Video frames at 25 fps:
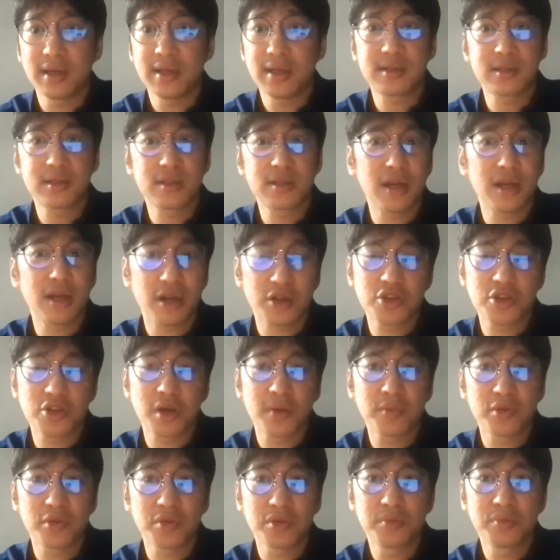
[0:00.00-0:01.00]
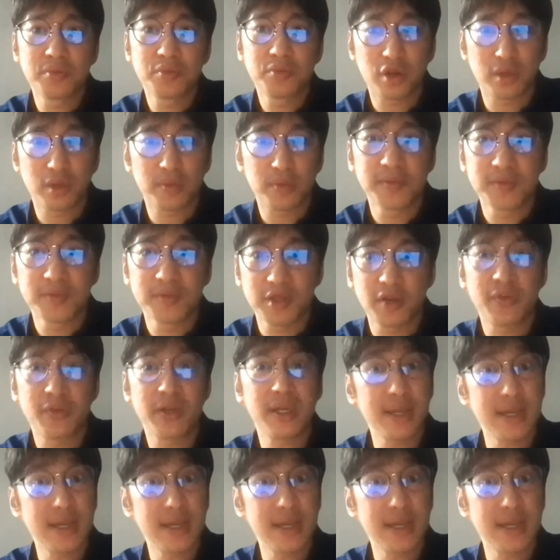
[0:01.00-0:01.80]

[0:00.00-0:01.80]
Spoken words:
It's not our job to problem solve.